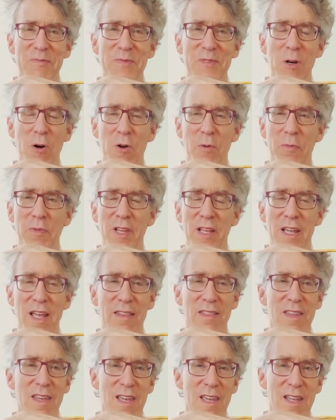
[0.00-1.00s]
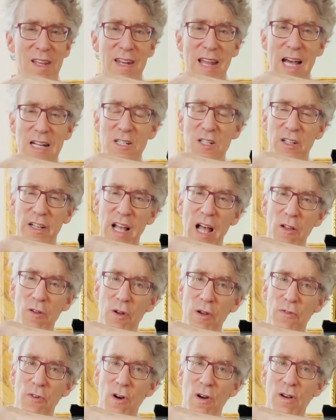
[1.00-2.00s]
notably at the National
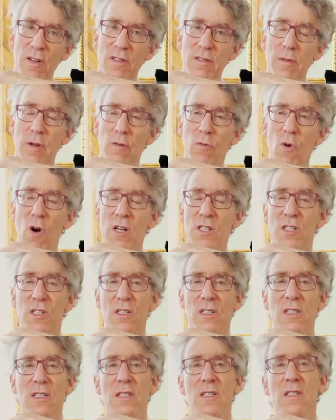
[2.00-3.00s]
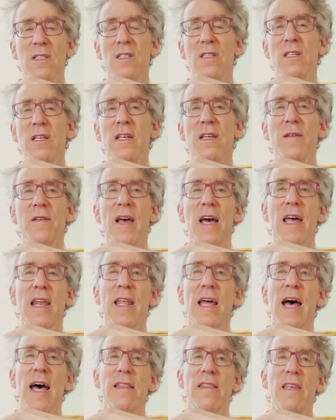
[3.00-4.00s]
Gallery of Art in Washington, D.C., and
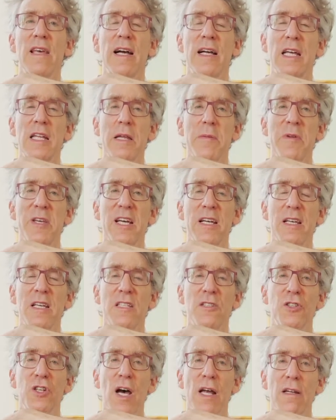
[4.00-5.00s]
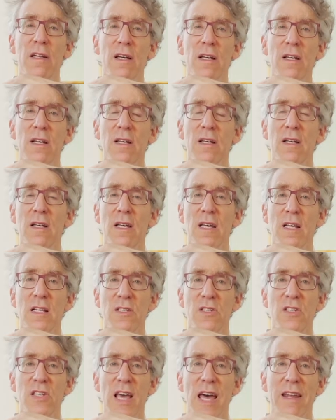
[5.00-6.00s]
at the Accademia Chigiana in
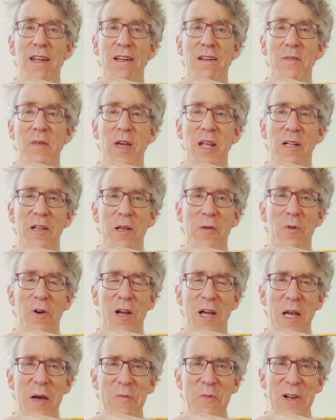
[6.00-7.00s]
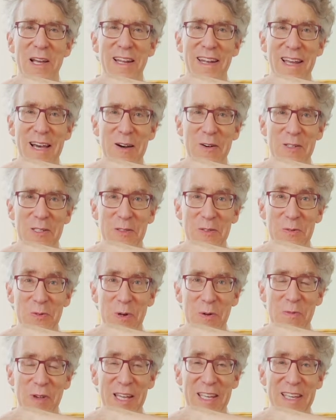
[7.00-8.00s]
Siena, Italy, where I am right now as
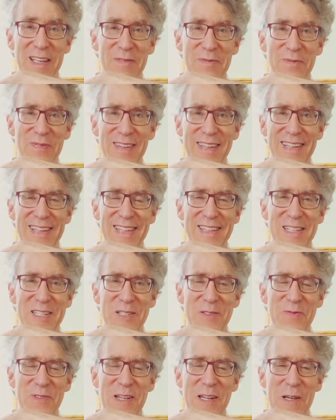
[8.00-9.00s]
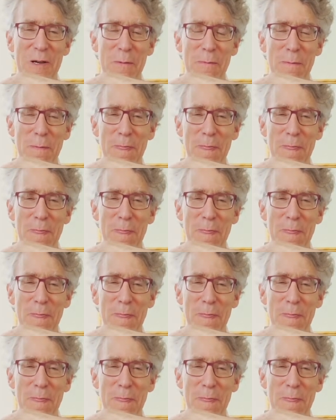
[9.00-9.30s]
we're making this video.